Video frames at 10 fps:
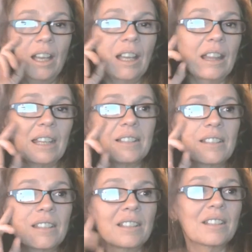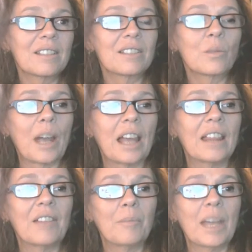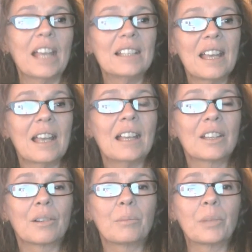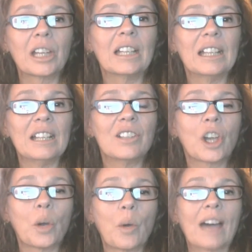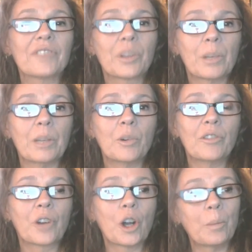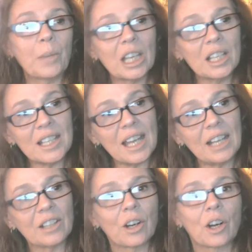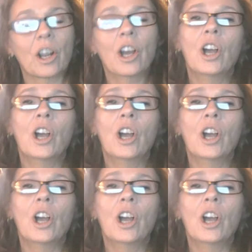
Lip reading: This is the way they've maintained their ability to go after people for open container